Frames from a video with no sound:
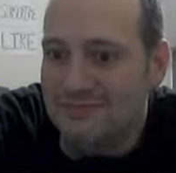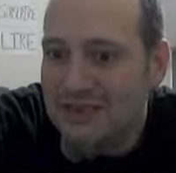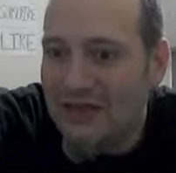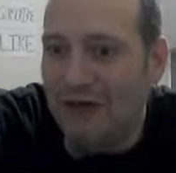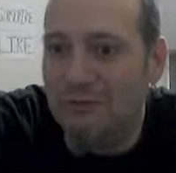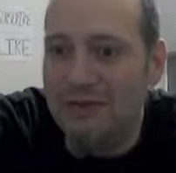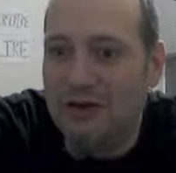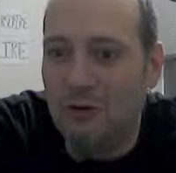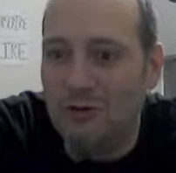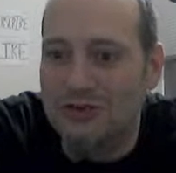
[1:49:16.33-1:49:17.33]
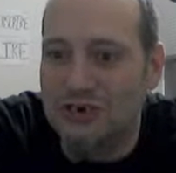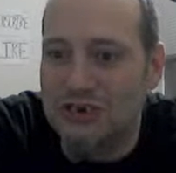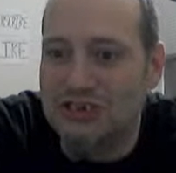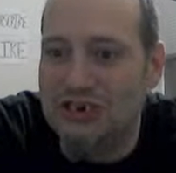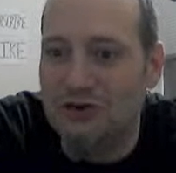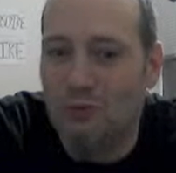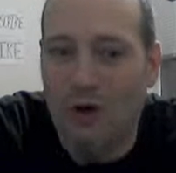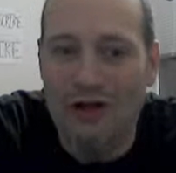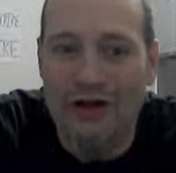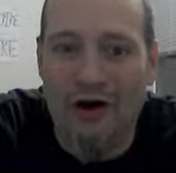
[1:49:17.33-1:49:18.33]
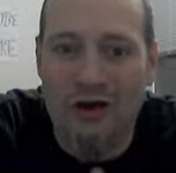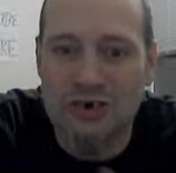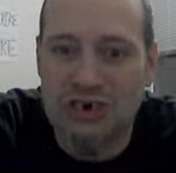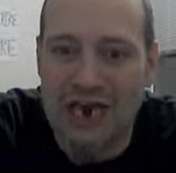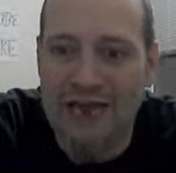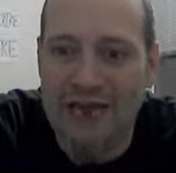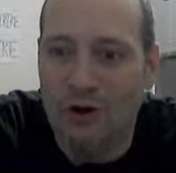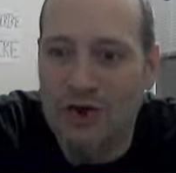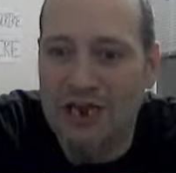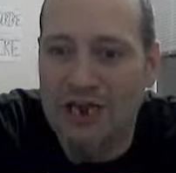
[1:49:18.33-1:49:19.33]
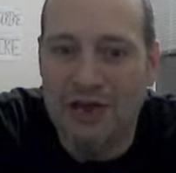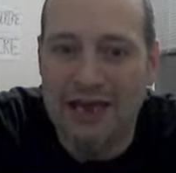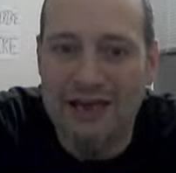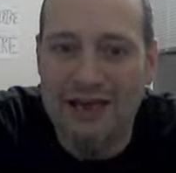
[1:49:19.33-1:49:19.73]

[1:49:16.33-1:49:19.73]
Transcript: That would be cool to just see your wallet on chain, though. Can you get...